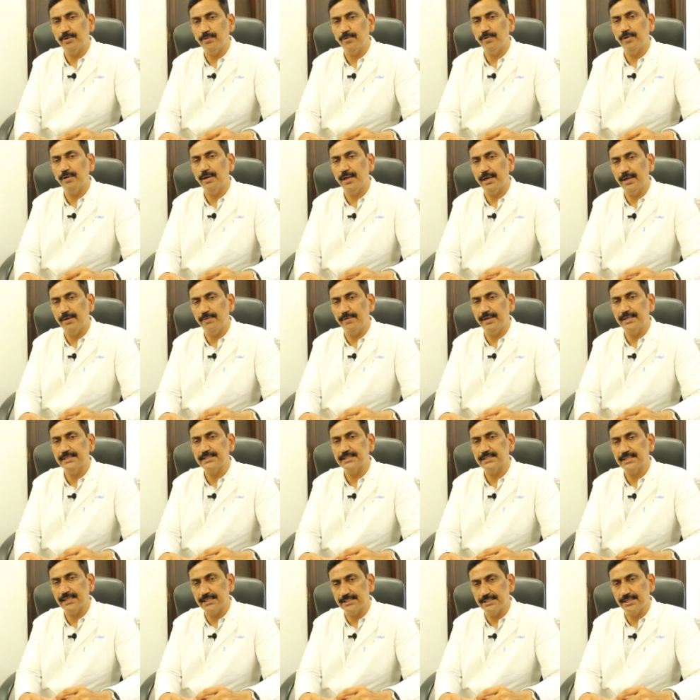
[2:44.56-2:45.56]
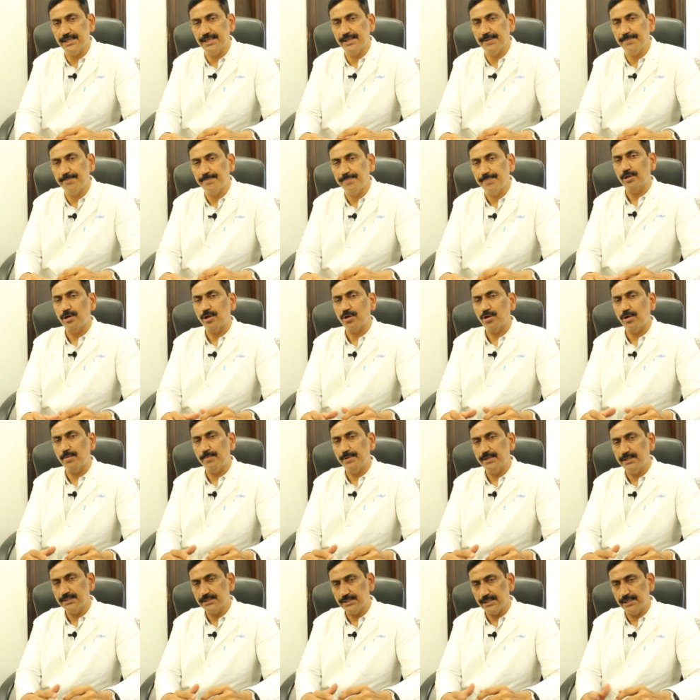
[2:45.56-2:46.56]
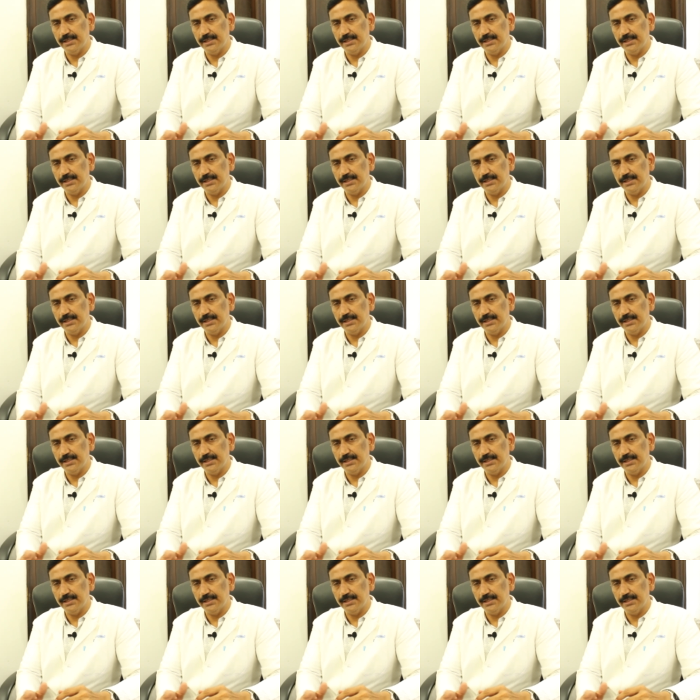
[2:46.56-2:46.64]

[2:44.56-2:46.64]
will advise surgery. Glaucoma is